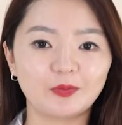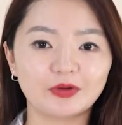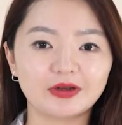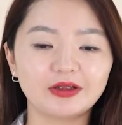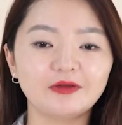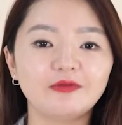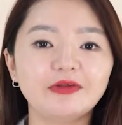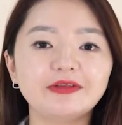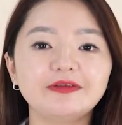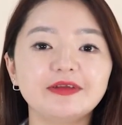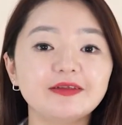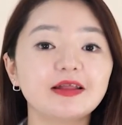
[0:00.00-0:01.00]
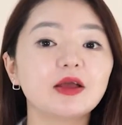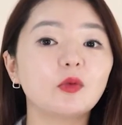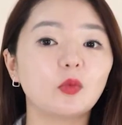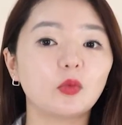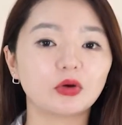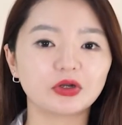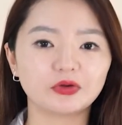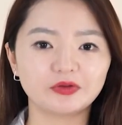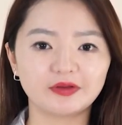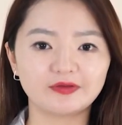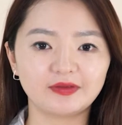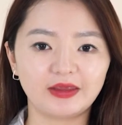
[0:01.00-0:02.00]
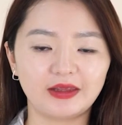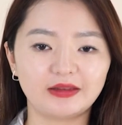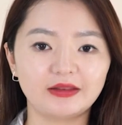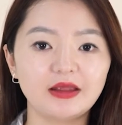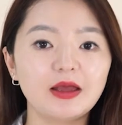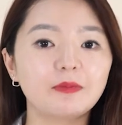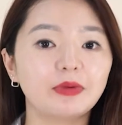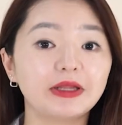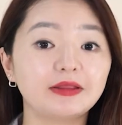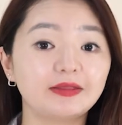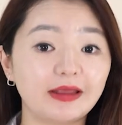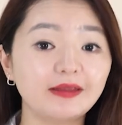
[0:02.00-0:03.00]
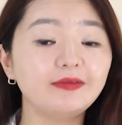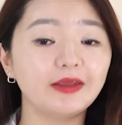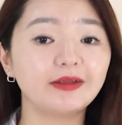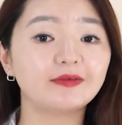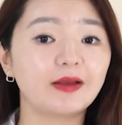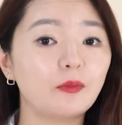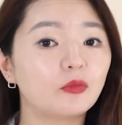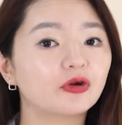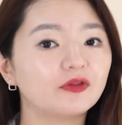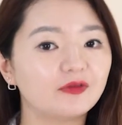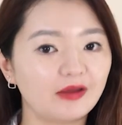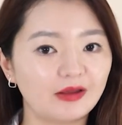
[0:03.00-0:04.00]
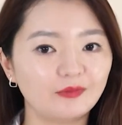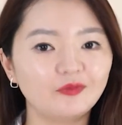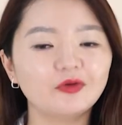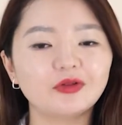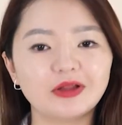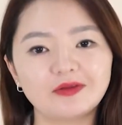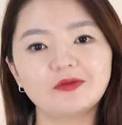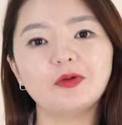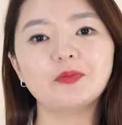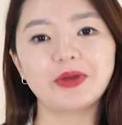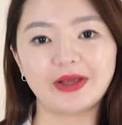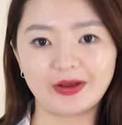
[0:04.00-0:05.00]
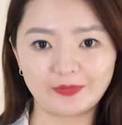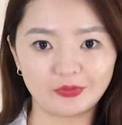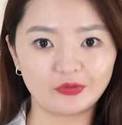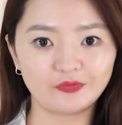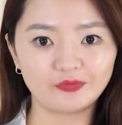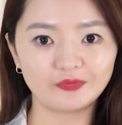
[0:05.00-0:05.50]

water feels just like water on the skin, but it does take some more time to cleanse all makeup off.